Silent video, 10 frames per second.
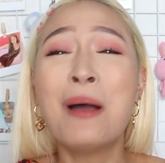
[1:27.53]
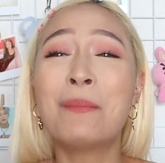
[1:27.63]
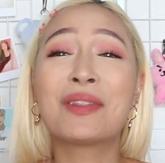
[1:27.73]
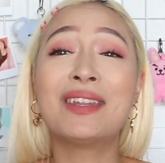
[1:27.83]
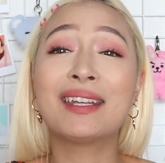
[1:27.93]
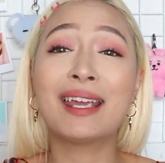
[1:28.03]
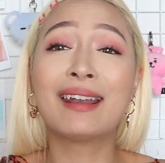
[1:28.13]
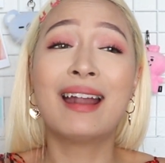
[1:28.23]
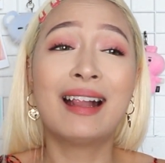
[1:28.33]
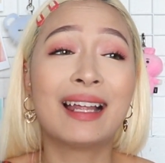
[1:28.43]
But then again,
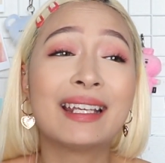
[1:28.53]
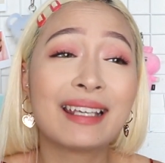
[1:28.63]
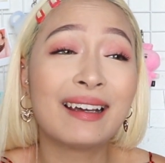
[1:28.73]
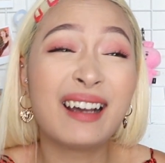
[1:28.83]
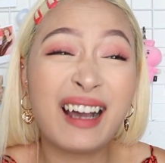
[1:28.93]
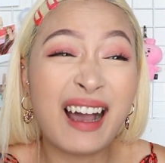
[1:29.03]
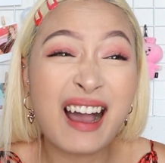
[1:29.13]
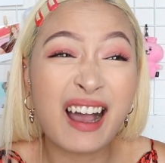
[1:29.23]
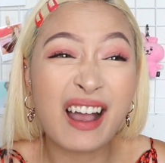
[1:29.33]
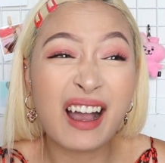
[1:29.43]
like,
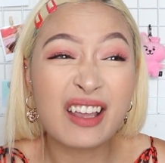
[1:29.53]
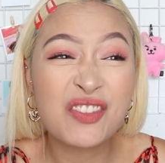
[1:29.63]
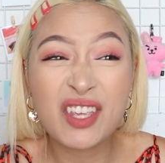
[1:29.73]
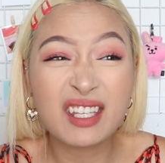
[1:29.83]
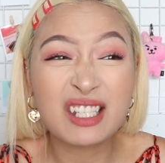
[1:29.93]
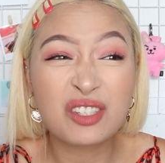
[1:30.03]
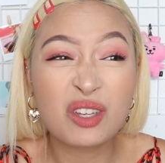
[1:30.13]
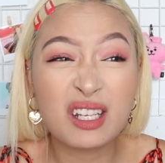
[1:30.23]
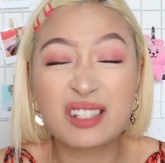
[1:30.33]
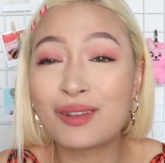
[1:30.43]
I think
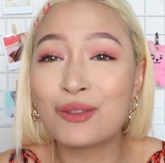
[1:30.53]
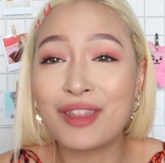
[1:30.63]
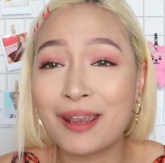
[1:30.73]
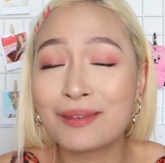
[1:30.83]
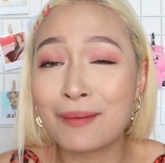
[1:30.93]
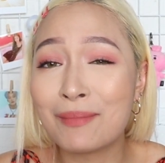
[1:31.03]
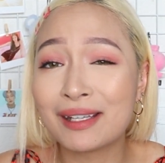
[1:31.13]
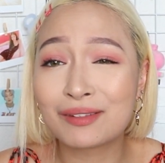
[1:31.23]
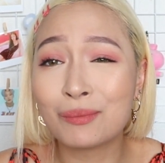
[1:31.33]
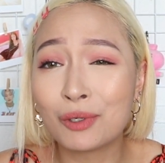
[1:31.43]
it's the name that
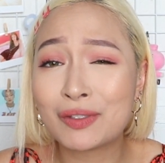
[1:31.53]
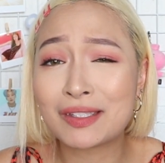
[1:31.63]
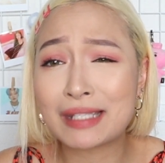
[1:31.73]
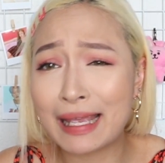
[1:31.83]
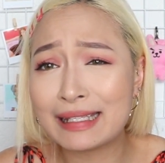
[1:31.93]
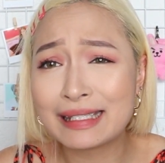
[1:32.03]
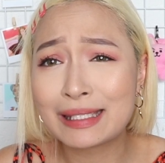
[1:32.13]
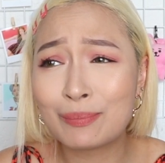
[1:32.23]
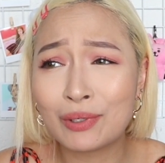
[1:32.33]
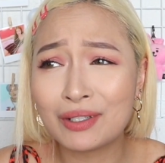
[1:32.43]
makes the most
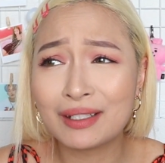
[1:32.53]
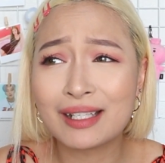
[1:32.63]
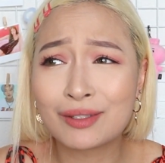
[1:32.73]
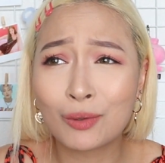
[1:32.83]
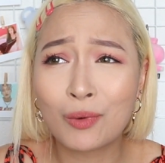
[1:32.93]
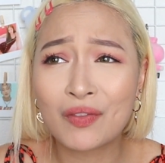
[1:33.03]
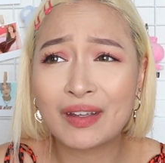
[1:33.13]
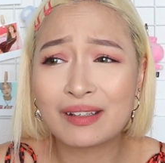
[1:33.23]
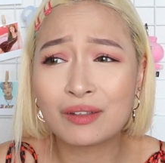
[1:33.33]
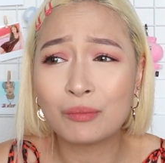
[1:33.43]
sense, but it's the one that
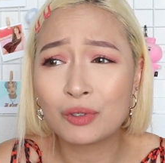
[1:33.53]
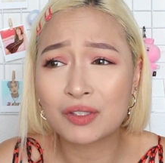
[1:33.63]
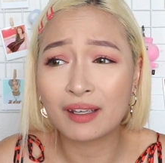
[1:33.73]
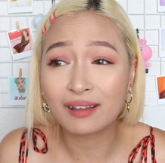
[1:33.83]
is the most